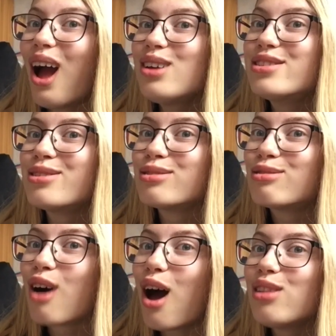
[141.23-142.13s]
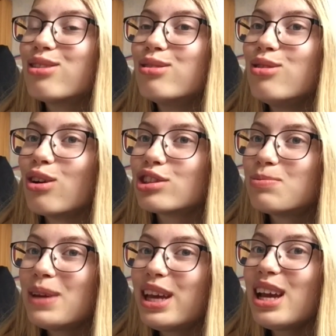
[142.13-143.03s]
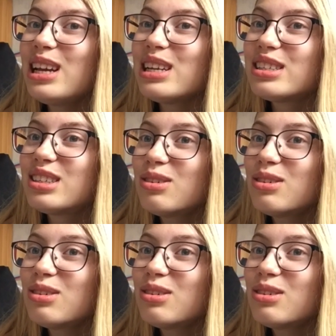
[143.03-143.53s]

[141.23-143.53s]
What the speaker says: I not speak English